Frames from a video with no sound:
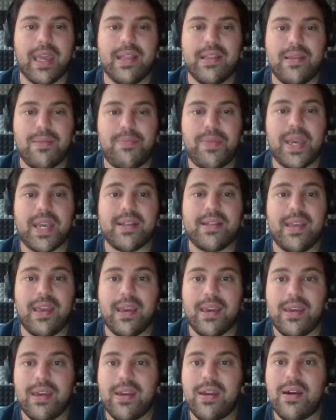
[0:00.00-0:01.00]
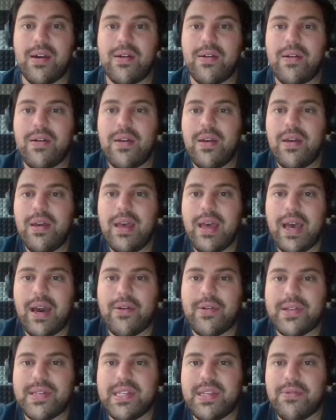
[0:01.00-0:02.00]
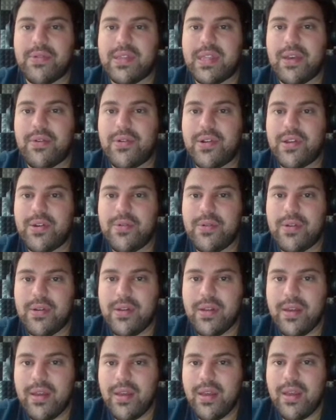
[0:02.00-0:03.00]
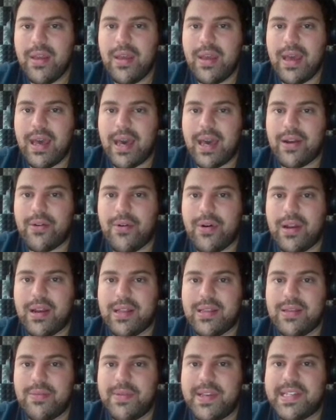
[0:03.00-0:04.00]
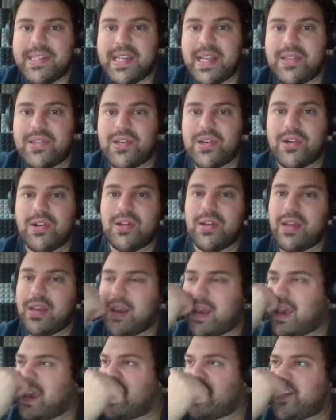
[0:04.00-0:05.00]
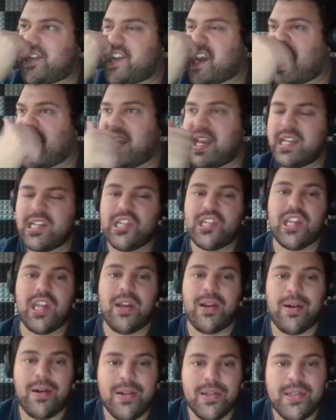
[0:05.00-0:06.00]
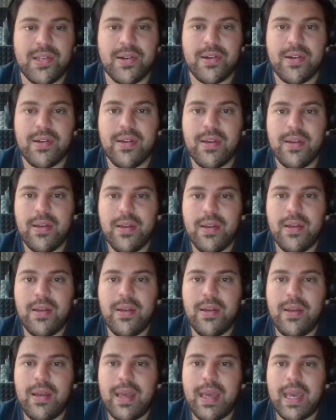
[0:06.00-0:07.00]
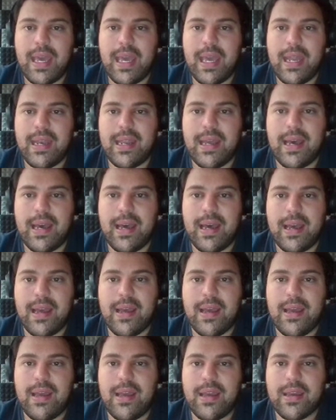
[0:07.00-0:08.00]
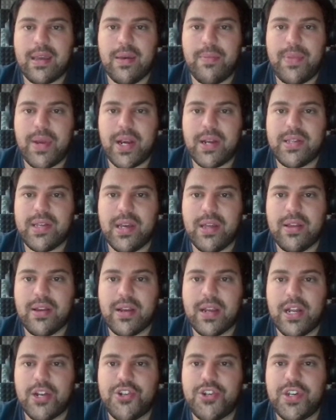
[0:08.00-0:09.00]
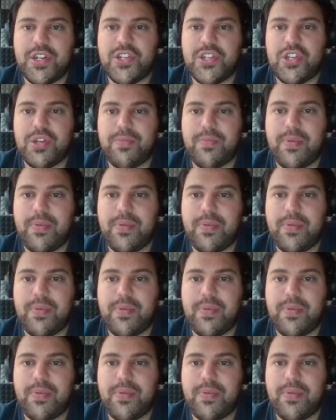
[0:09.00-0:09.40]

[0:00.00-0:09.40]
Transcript: and depicting, you know? I want to see what they were doing. I don't want it to be censored and changed and altered. And compared to other countries,